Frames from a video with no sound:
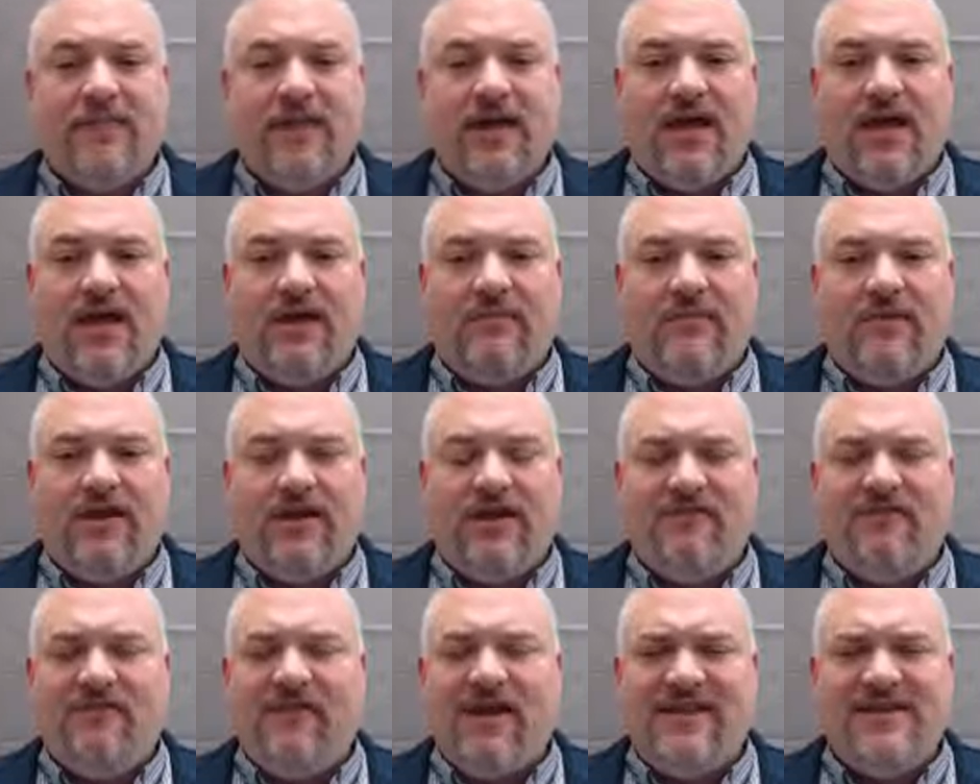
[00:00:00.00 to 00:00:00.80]
And
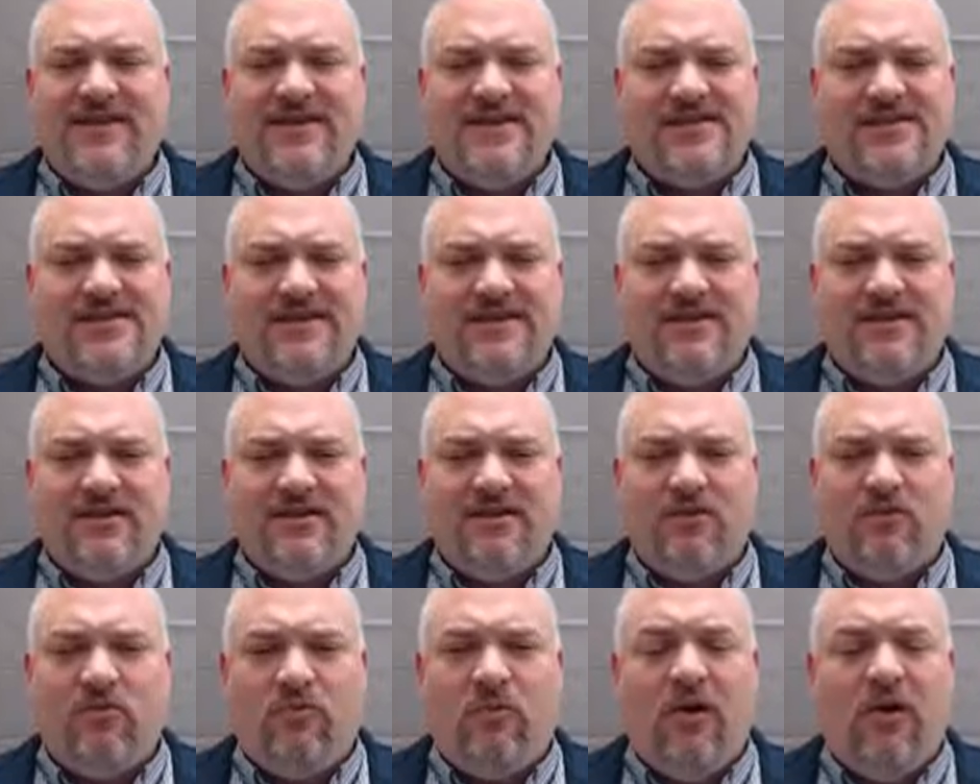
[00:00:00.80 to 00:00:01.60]
you find these in
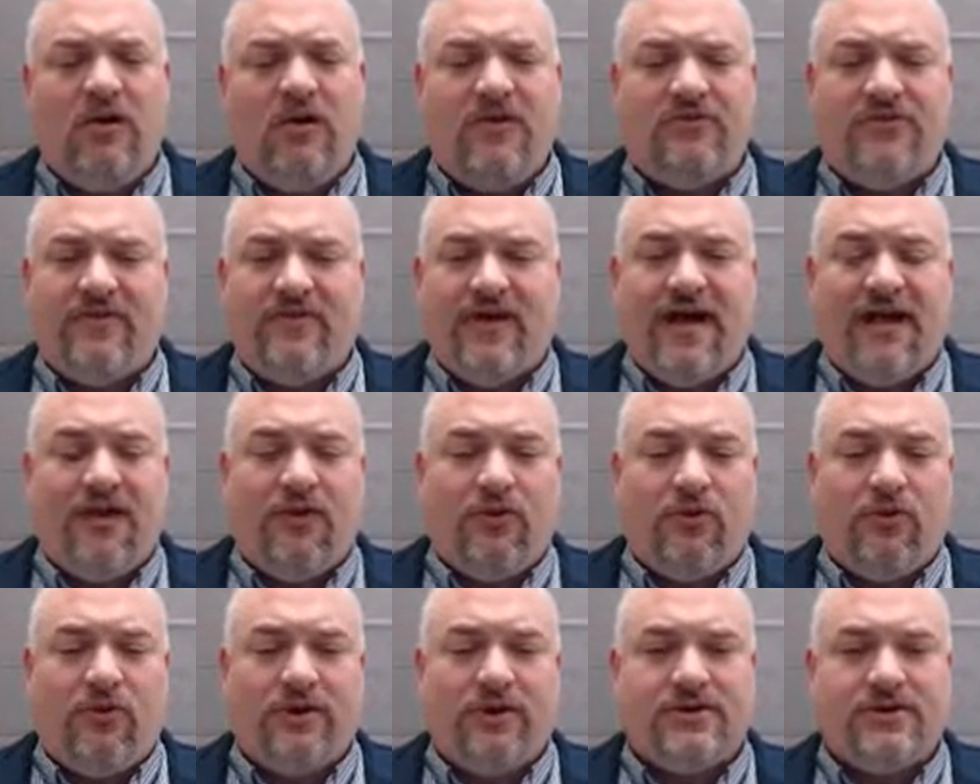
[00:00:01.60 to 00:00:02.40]
the walls of
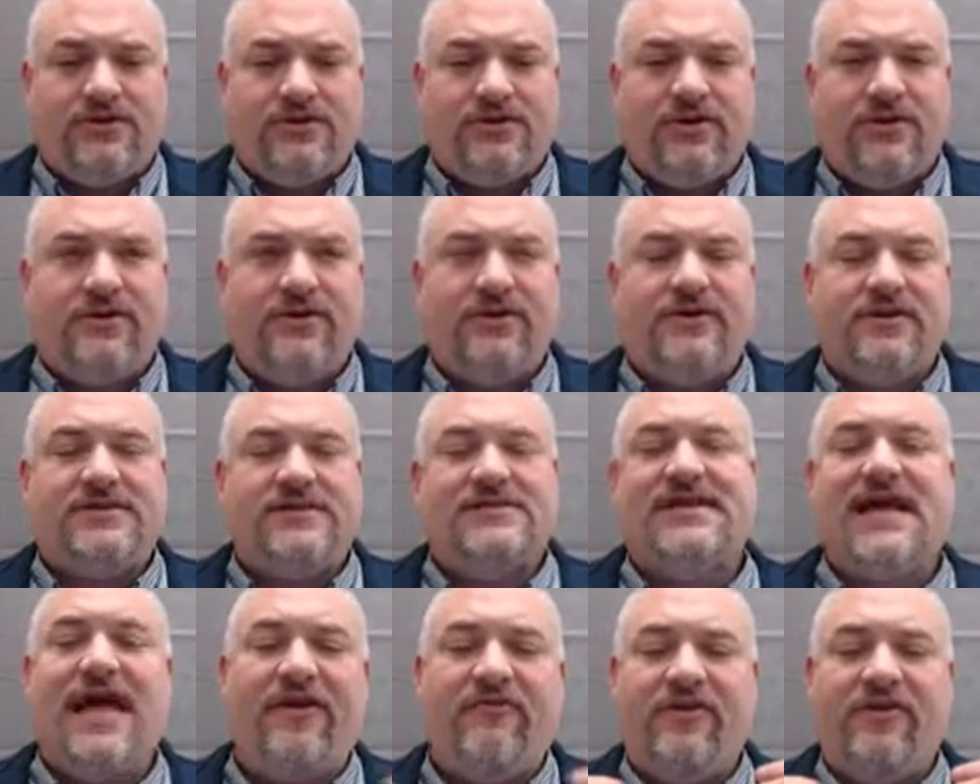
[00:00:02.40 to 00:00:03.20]
hollow organs. So your
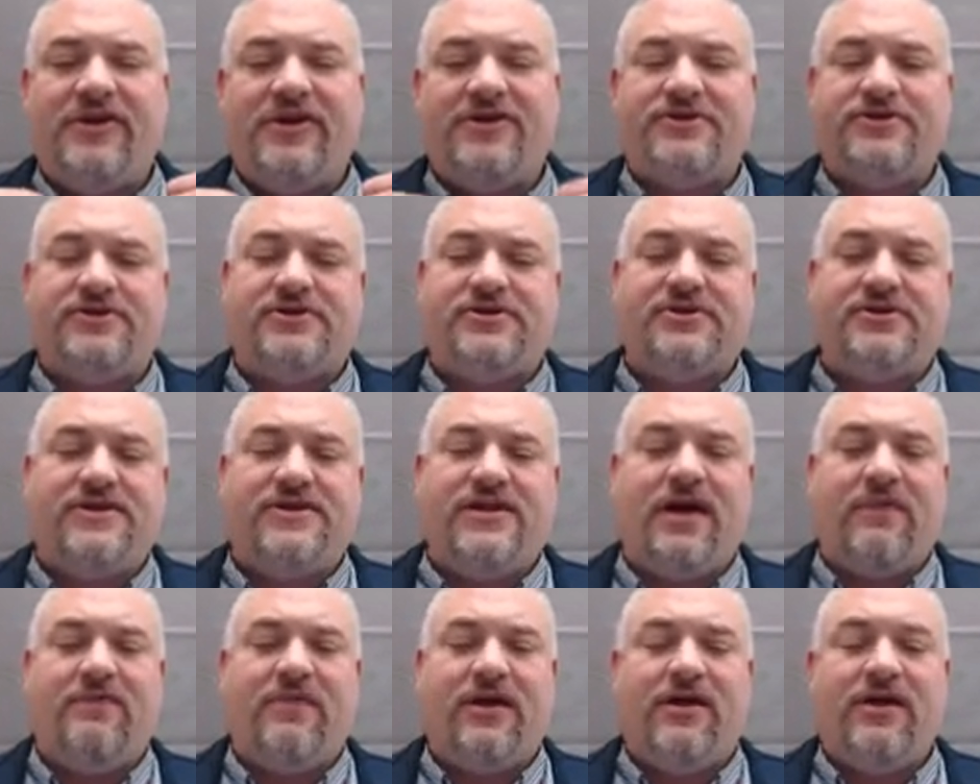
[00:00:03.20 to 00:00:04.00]
esophagus, your
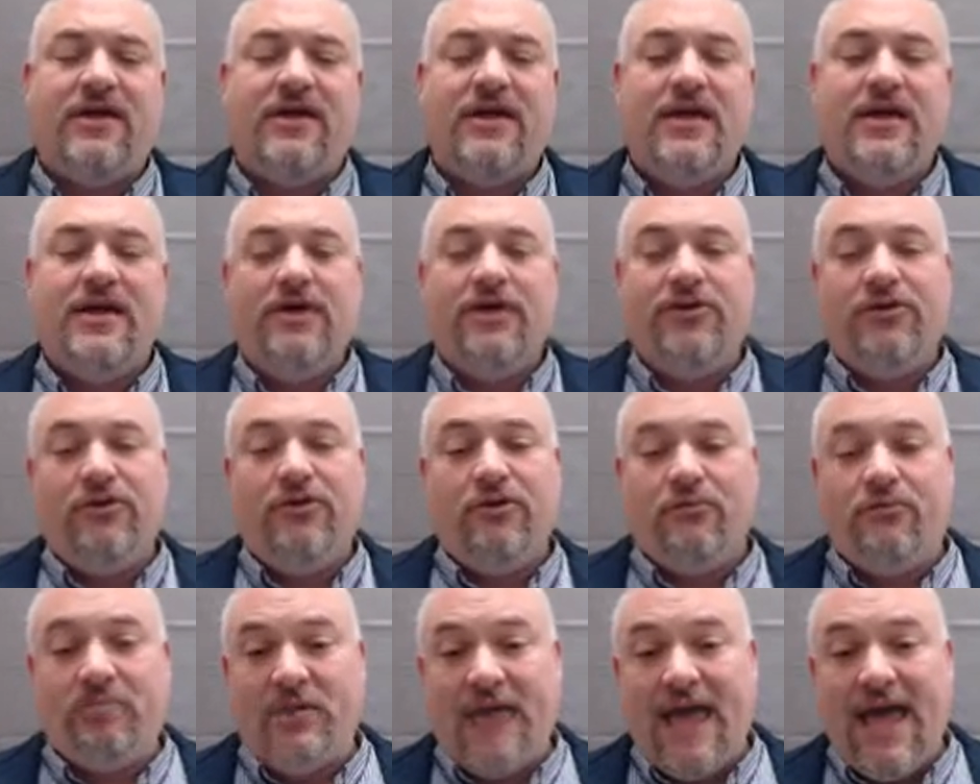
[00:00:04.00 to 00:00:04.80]
stomach,
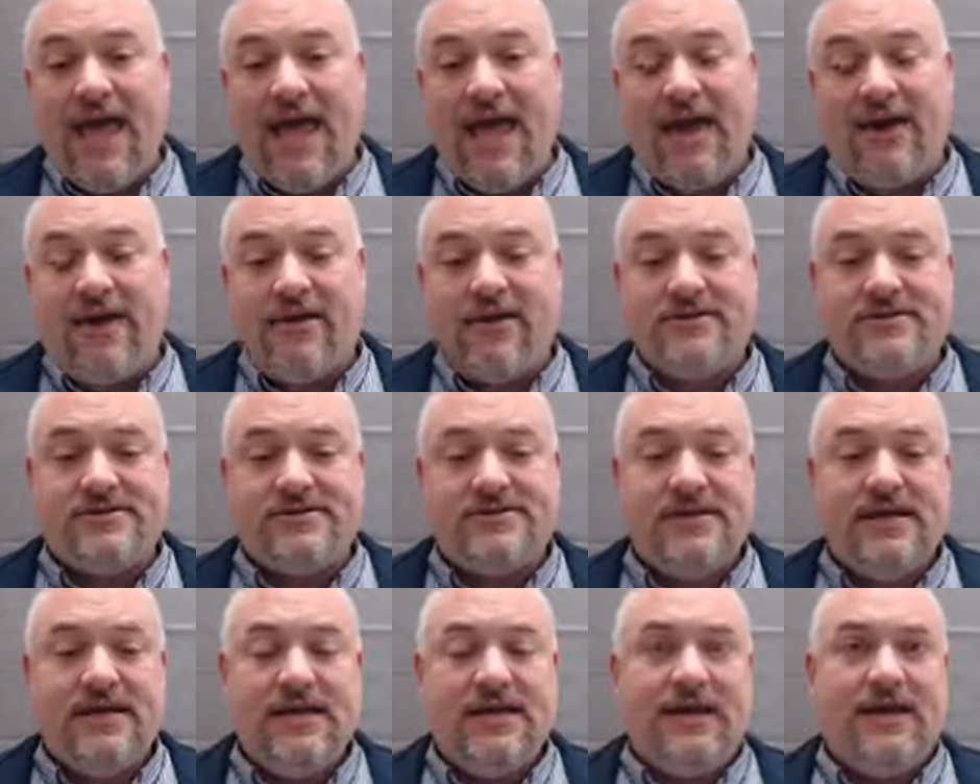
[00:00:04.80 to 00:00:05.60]
your
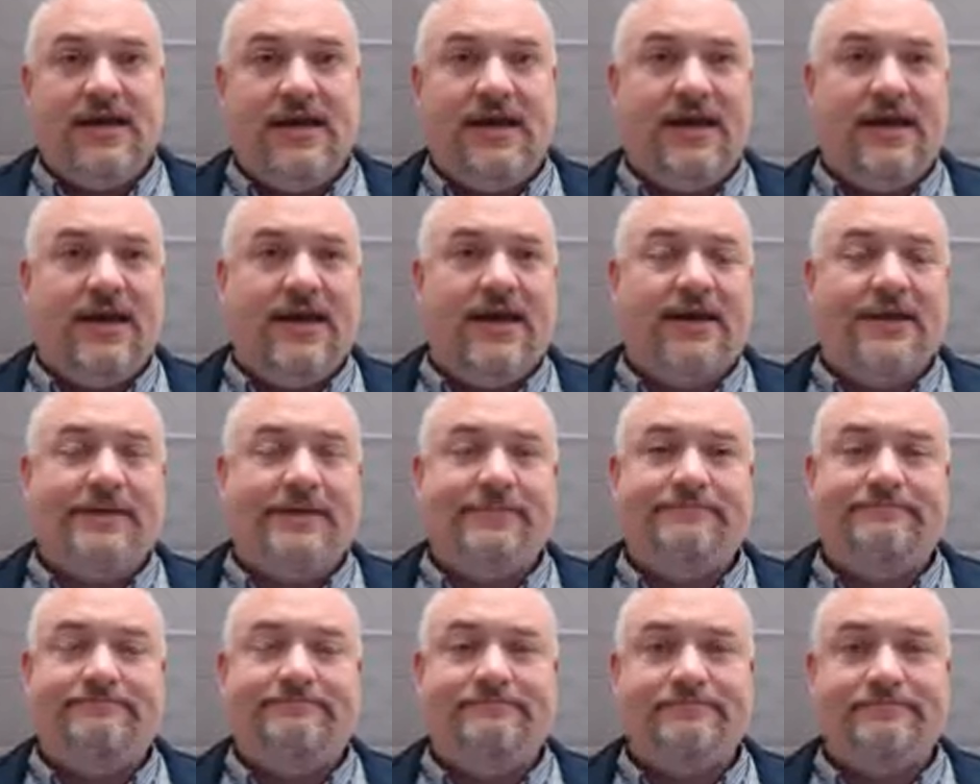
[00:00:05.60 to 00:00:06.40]
bladders,
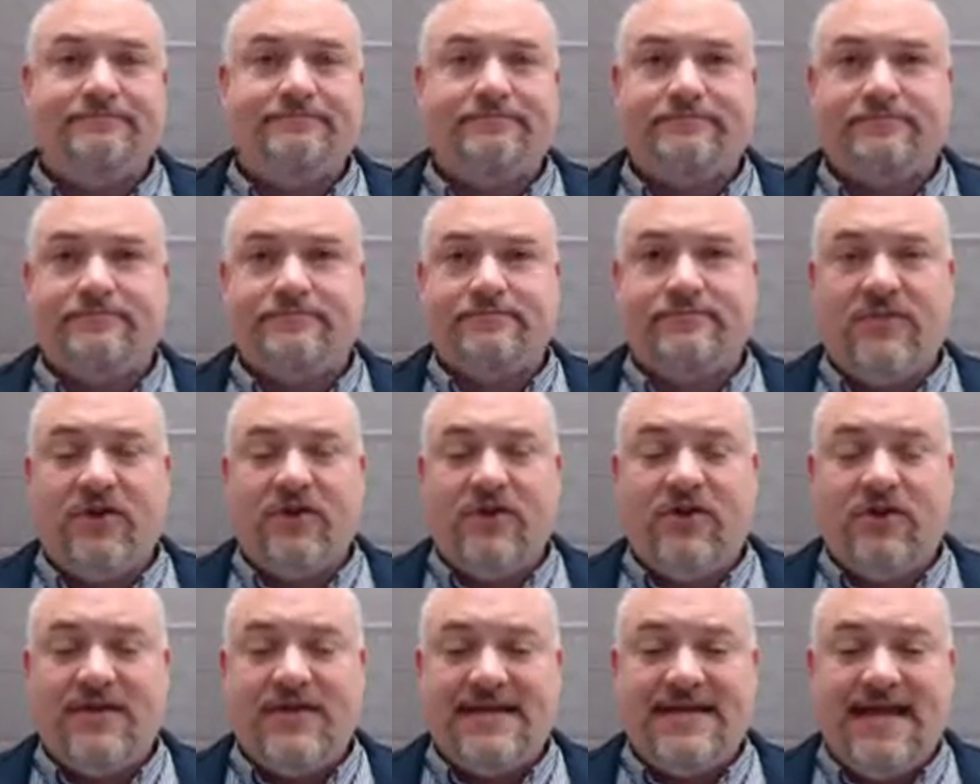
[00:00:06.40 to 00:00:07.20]

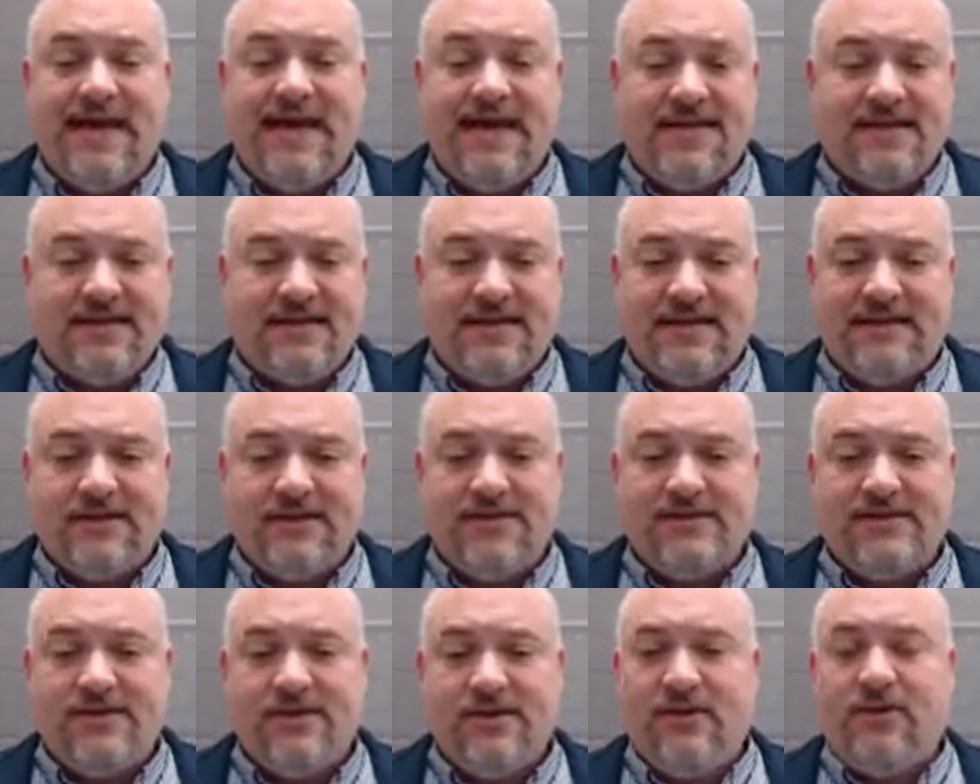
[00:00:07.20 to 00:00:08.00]
your
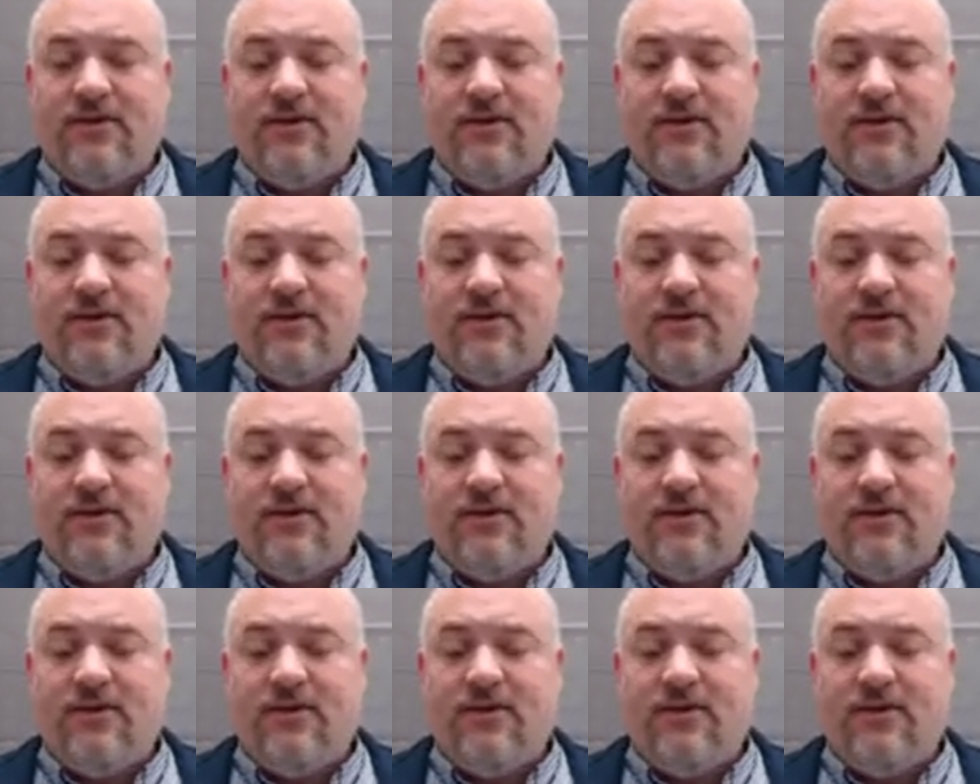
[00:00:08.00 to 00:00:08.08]
intestines,